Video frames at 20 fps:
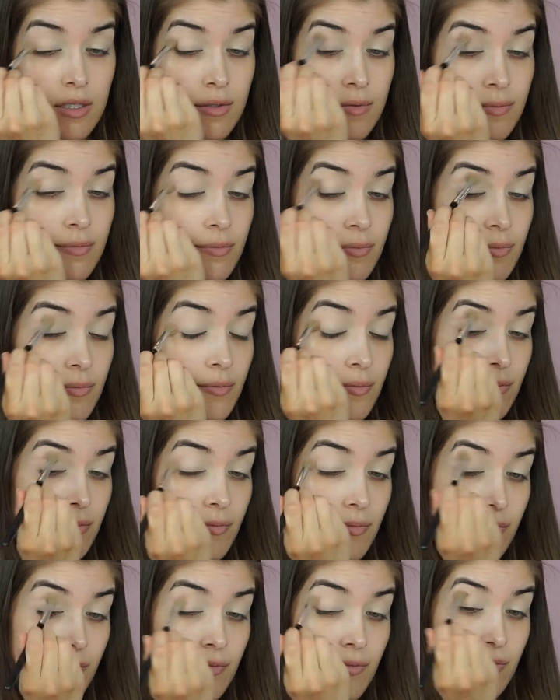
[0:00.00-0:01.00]
putting this
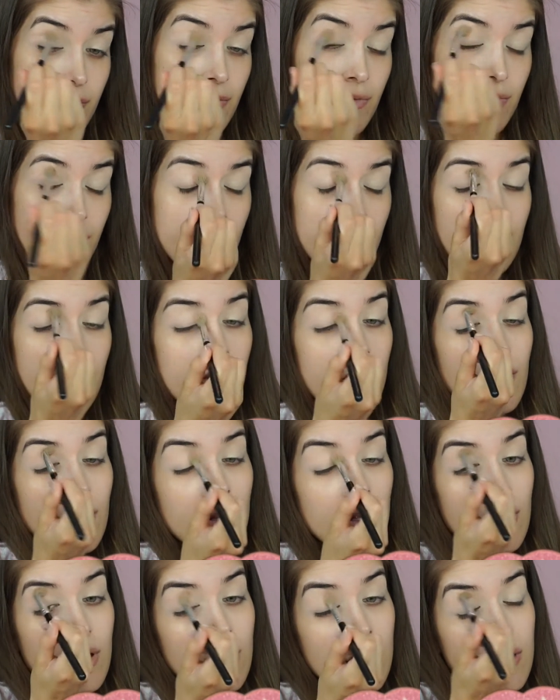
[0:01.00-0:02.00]
all over my
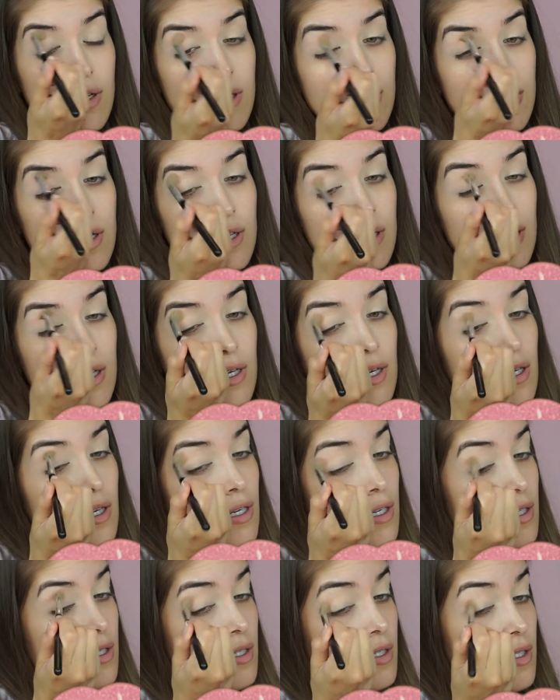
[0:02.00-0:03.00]
crease.
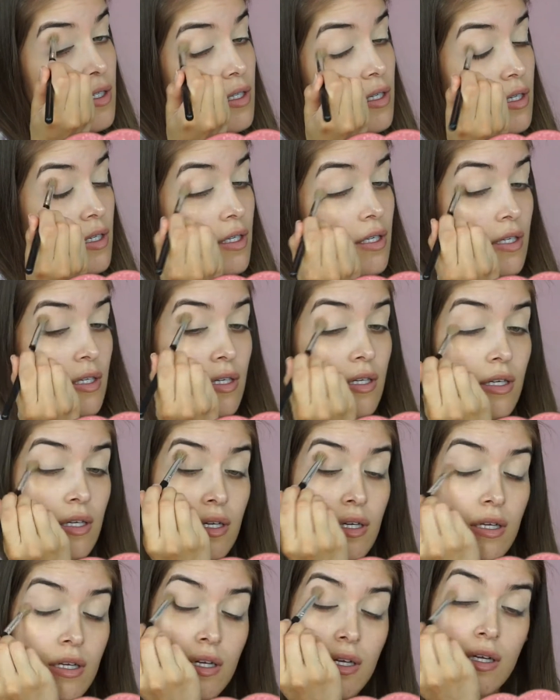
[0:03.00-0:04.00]

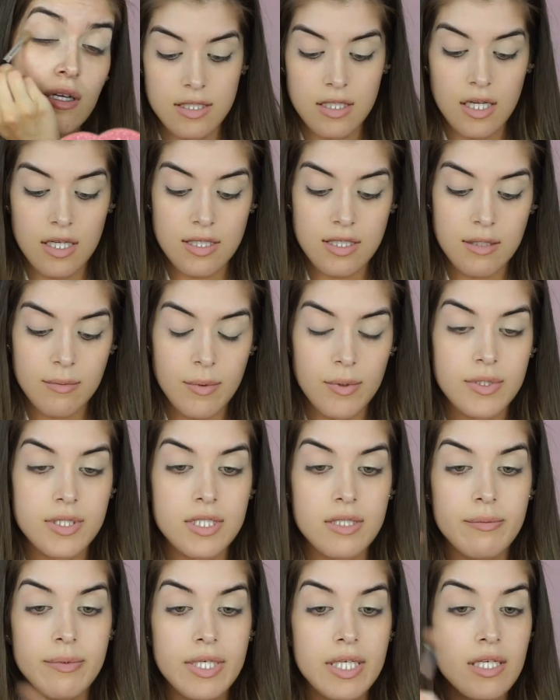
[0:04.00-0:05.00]
This is not
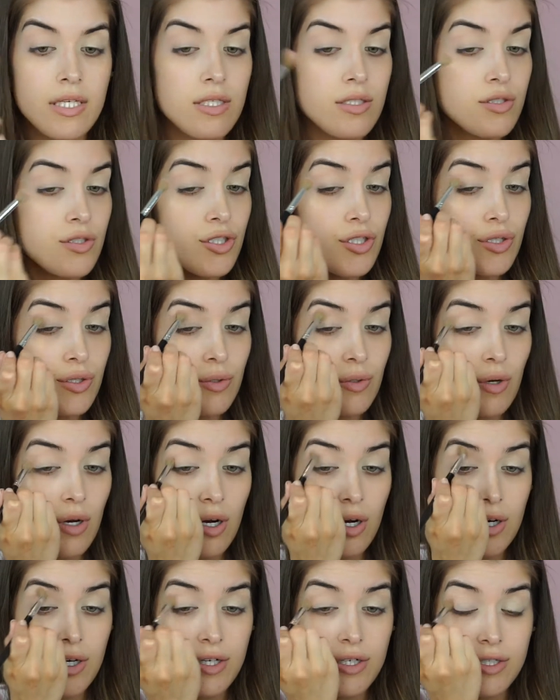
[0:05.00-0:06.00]
supposed to be too
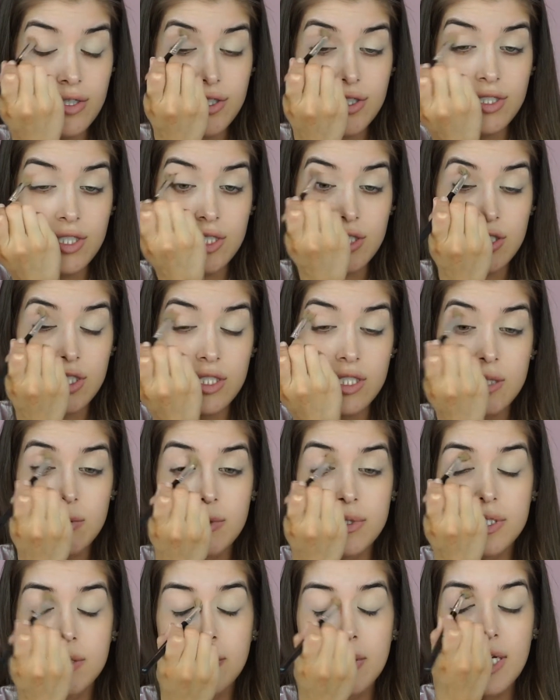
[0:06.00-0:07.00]
harsh, it's just
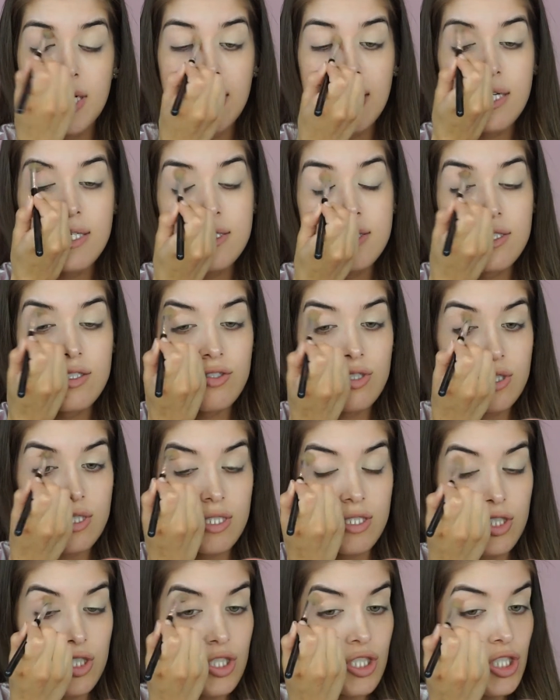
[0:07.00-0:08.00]
supposed to be a nice
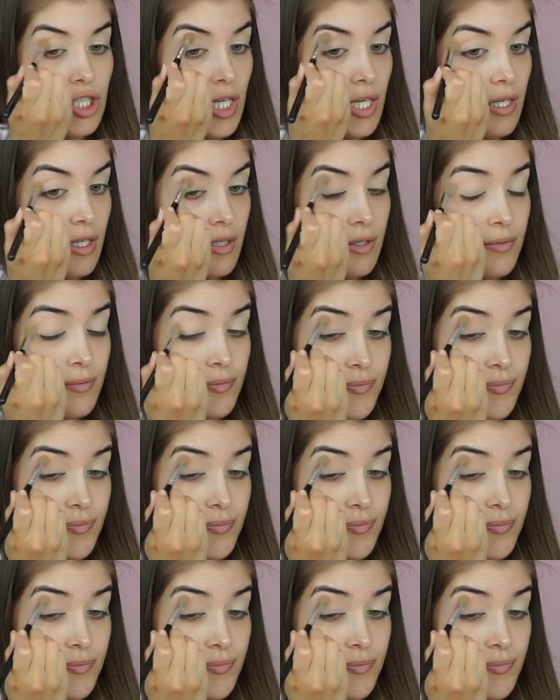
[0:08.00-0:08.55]
transition shade.